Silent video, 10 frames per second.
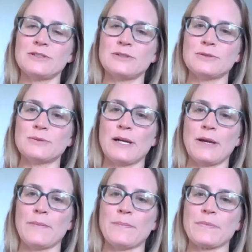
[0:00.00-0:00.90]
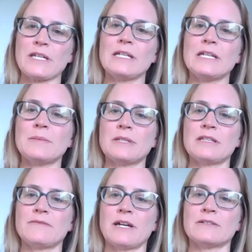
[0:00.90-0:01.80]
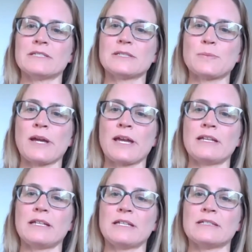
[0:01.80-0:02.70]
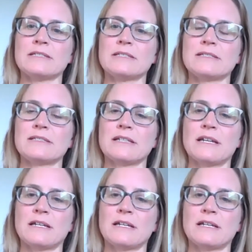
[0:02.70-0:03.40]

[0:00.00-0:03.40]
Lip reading: to inhibit the virus spread is